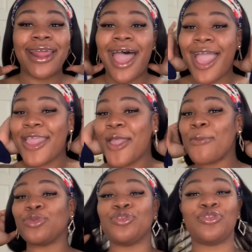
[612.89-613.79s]
I
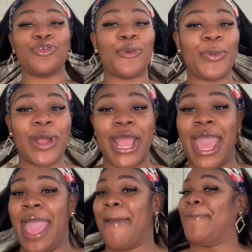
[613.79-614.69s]
am super
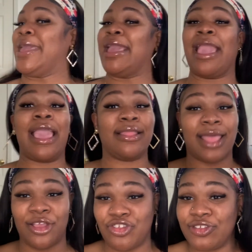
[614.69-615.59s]
happy, and
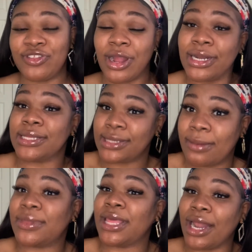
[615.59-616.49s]
they just started
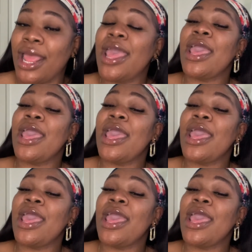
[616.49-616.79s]
something.